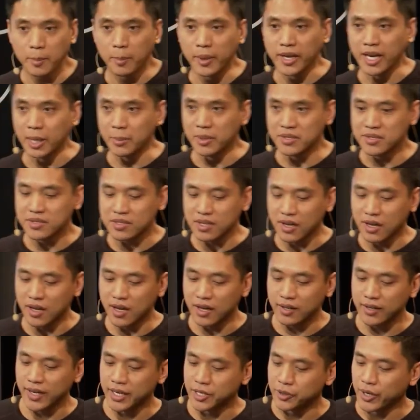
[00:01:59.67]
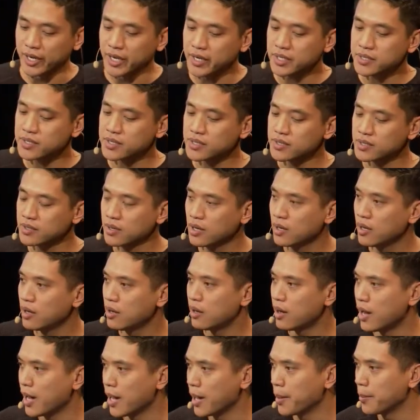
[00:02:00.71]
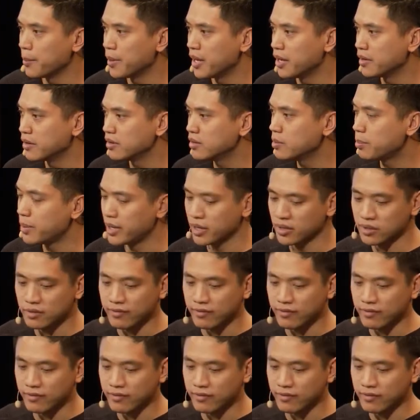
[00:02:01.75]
My name is Glenn Reyes. I am an independent